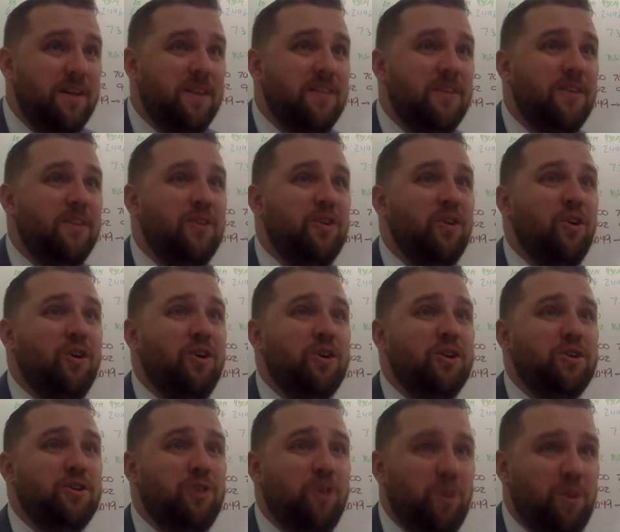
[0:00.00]
than there are on
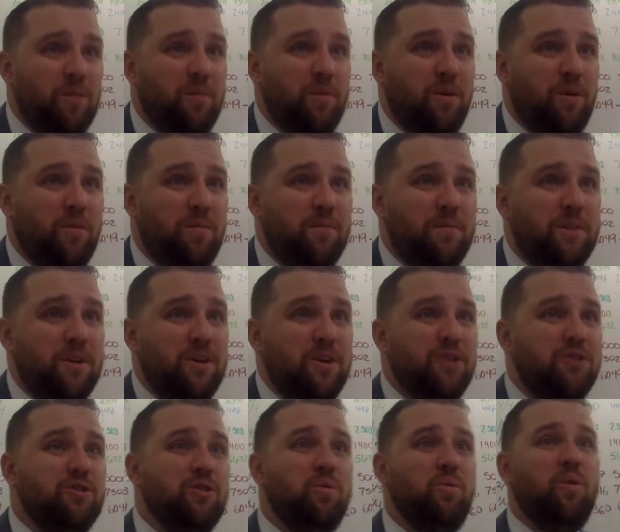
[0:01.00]
your toilet bowl.
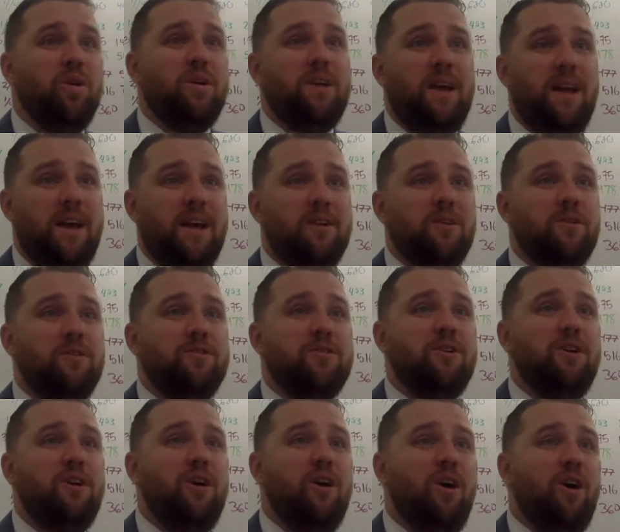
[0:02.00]
So wooden
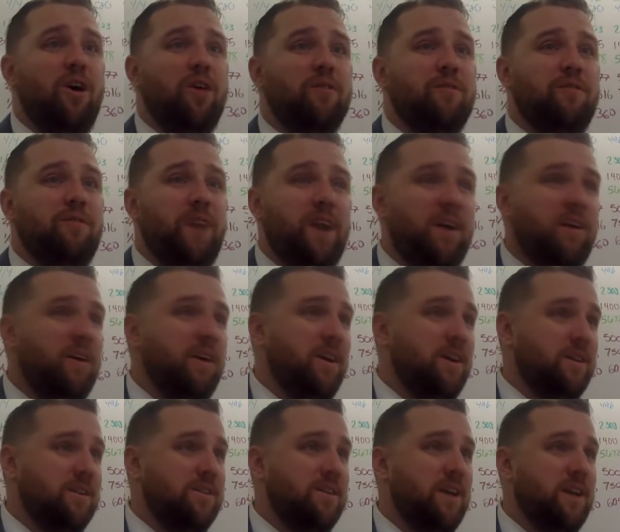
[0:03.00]
handles are very
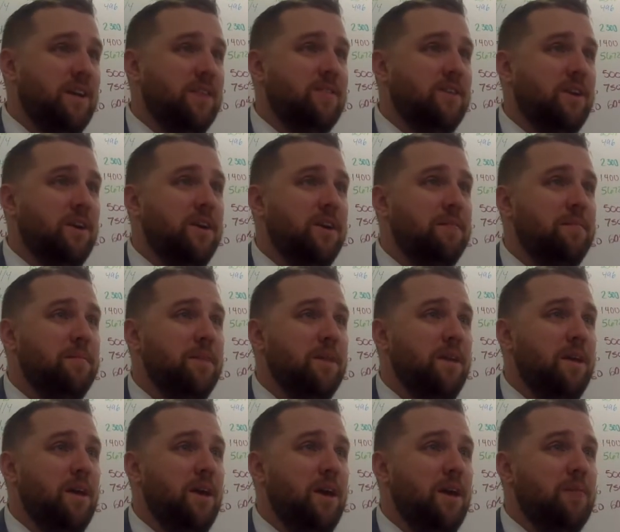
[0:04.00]
unsanitary.
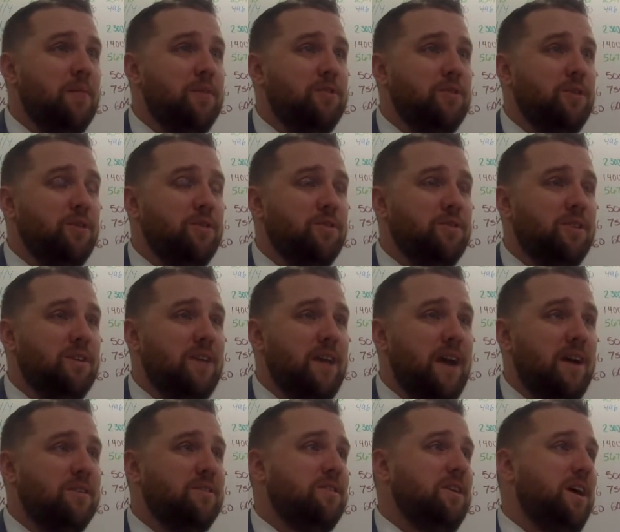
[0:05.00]
And Ms. Jones, the
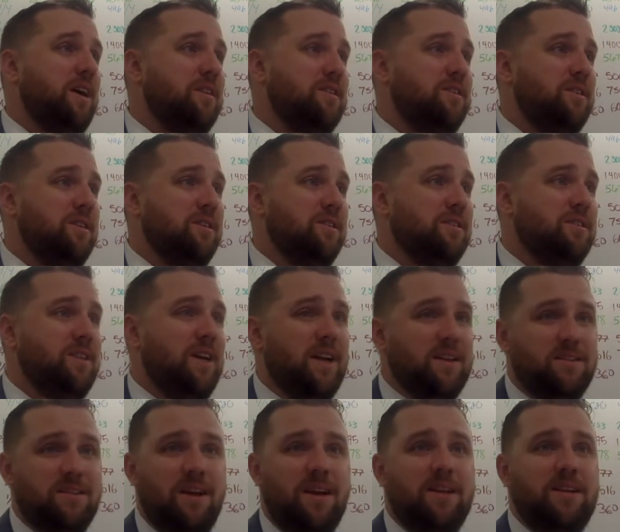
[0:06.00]
downside to
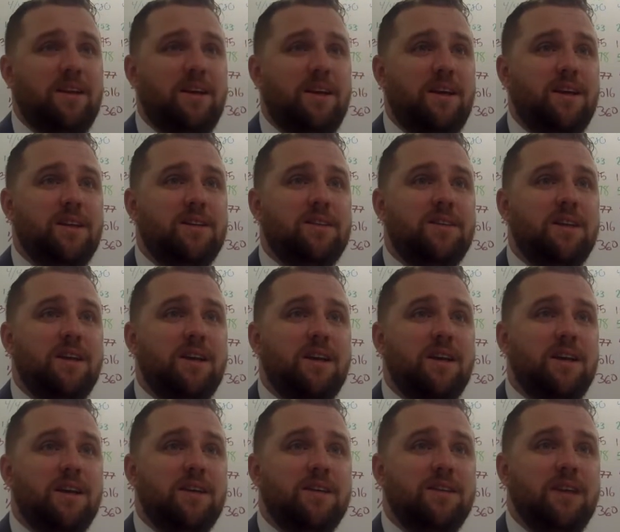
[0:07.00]
sets like these
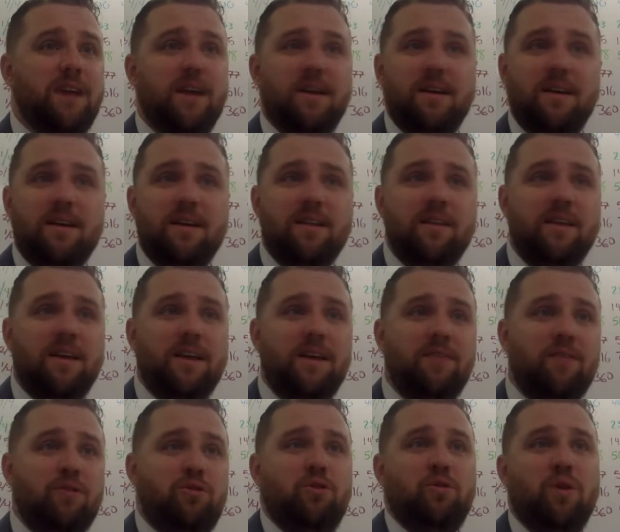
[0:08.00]
is that they
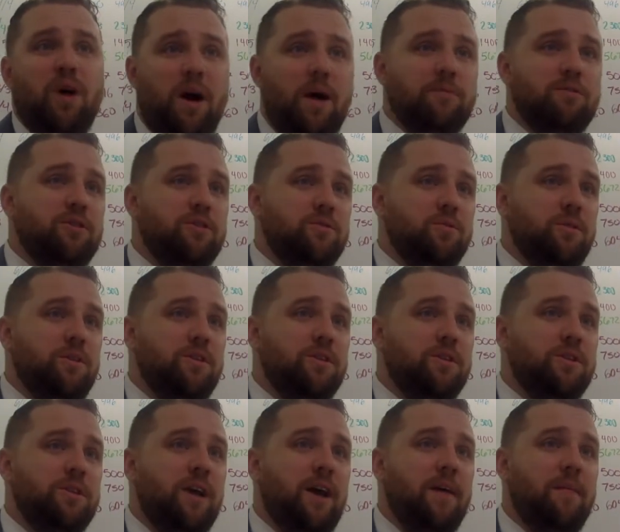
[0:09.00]
give you two options with your
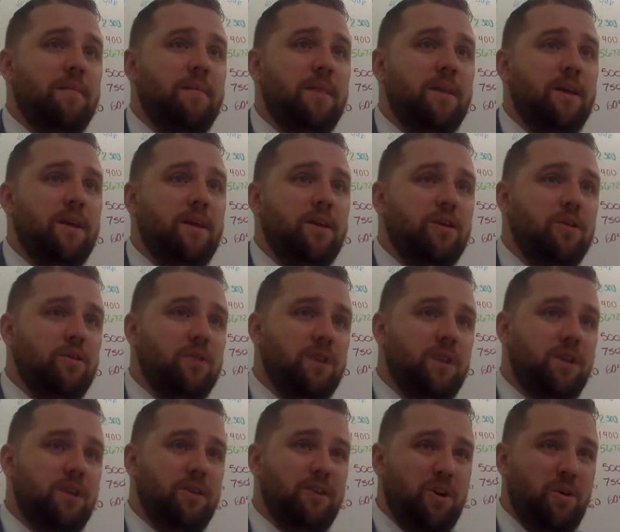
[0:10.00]
set. You
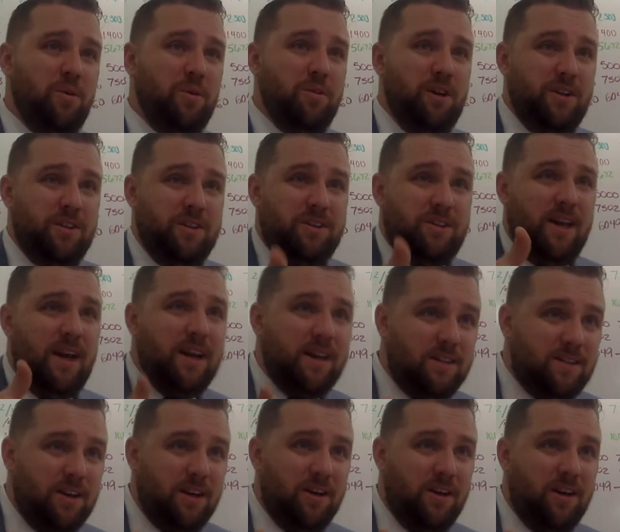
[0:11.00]
can either go with
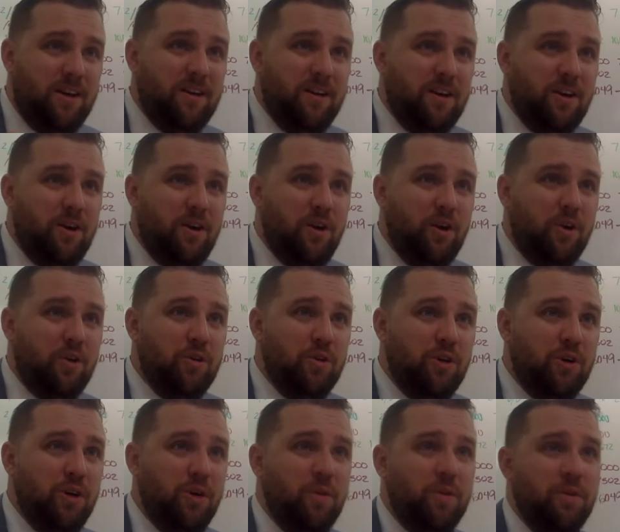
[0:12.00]
unsanitary or you
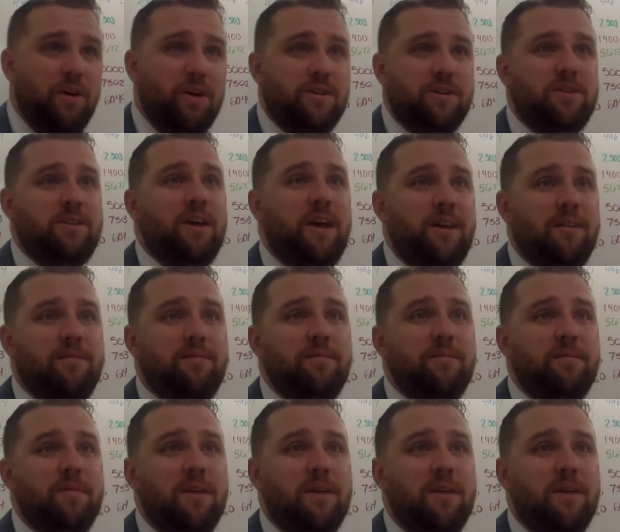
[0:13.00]
can go with unsafe.